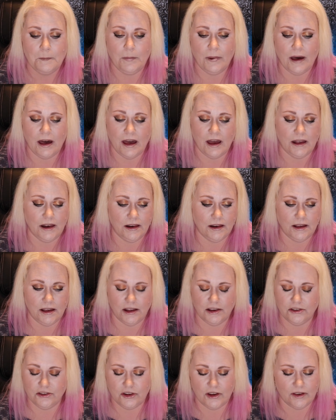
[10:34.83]
but
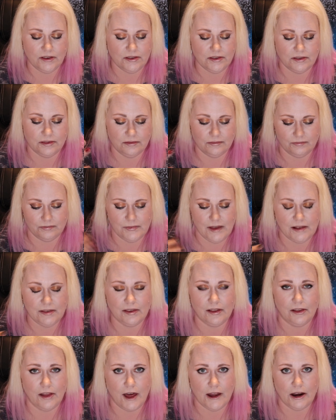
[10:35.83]
it just,
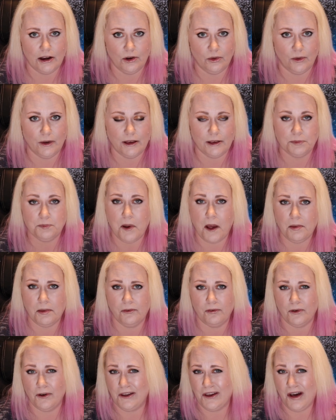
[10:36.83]
it's a lot of noise,
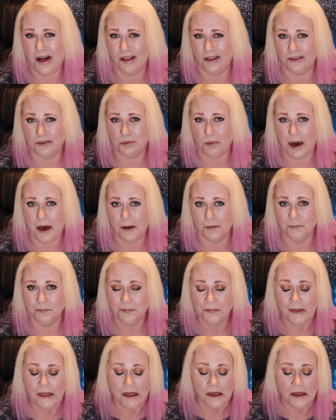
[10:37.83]
probably for y'all as well.